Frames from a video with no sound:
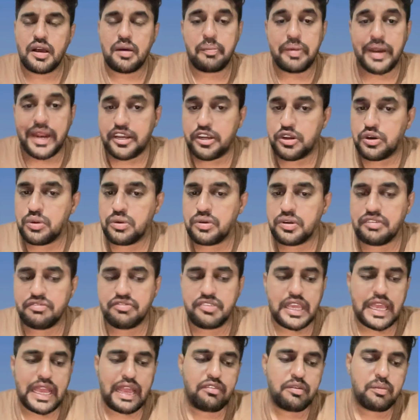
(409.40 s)
Practo. If
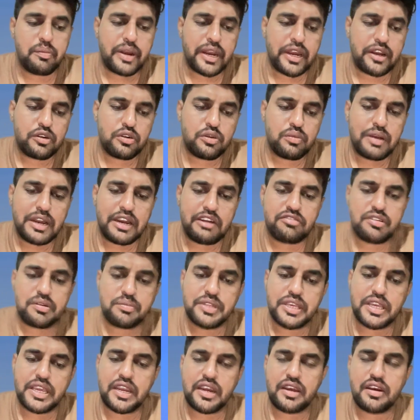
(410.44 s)
they have a Practo platform,
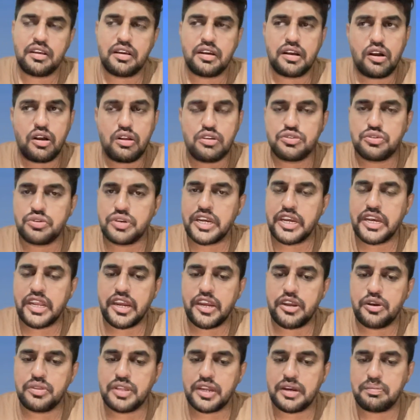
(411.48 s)
they can also
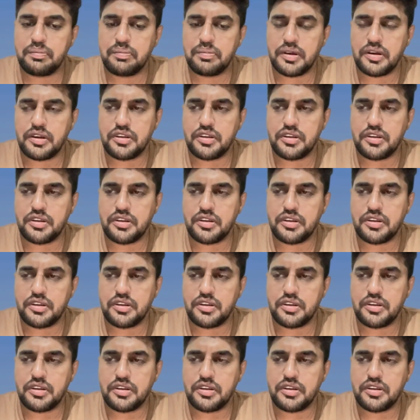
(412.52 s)
redirect to that